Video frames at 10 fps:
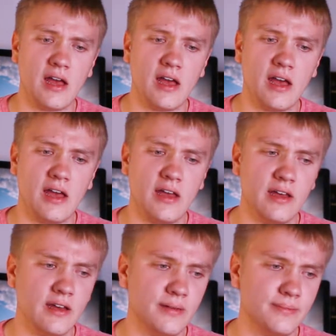
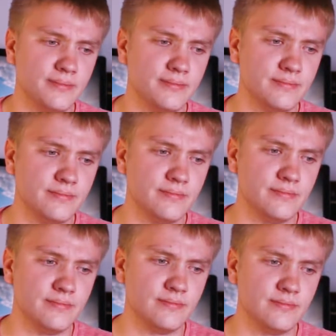I
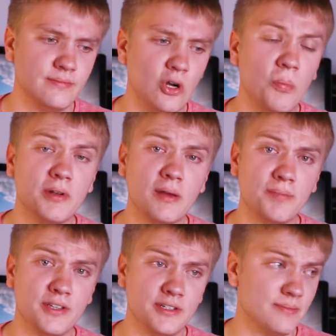opened
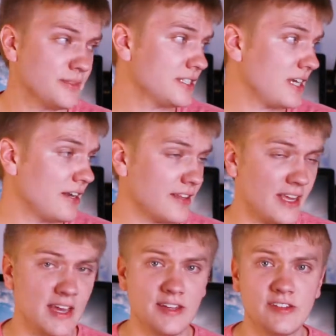up the side of the
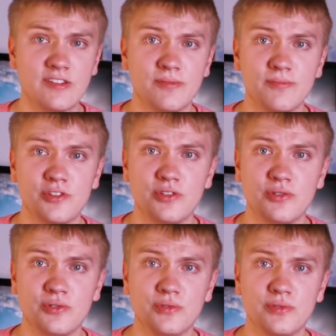case
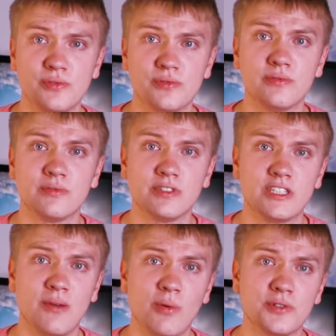to
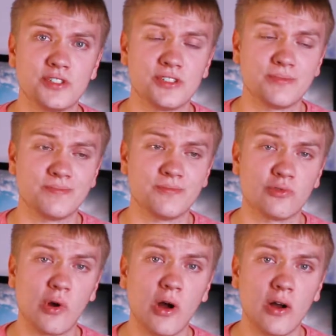see what was
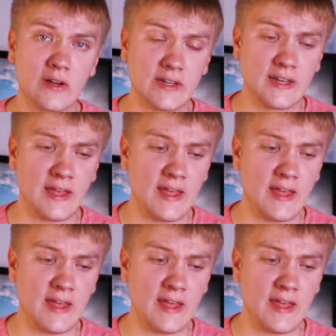wrong.